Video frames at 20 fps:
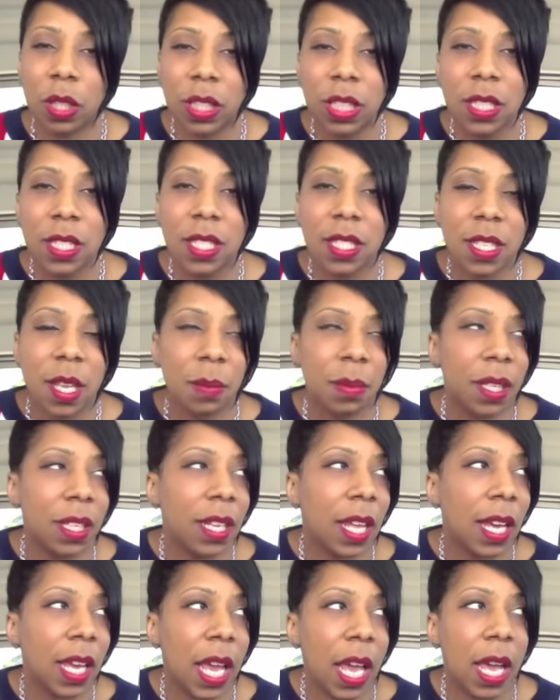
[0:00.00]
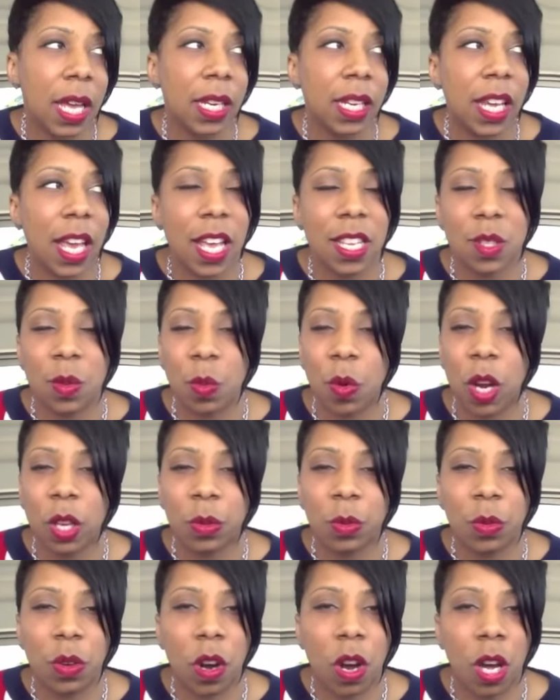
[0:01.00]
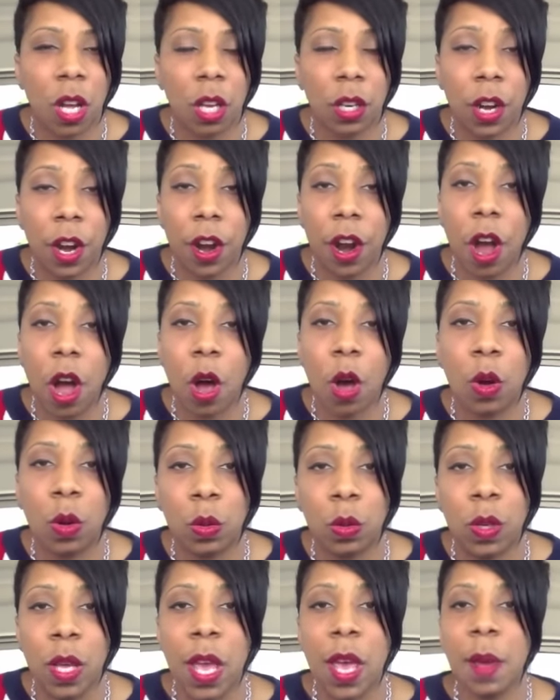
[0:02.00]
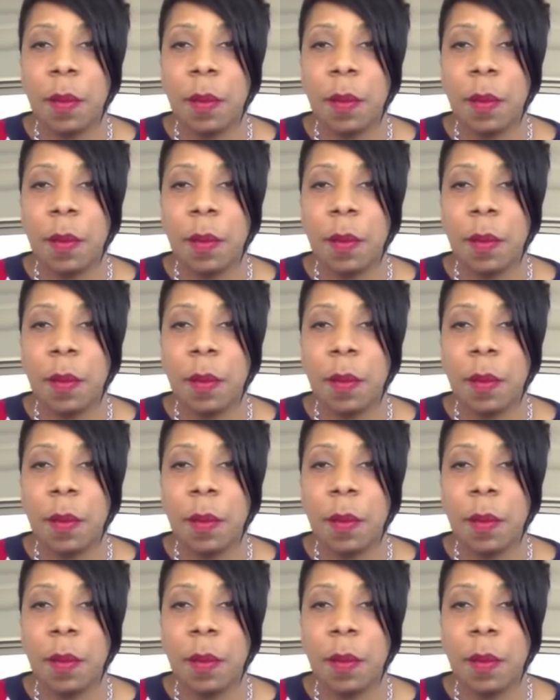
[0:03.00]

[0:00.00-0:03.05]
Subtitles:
This is something that Candy has to work through on her own,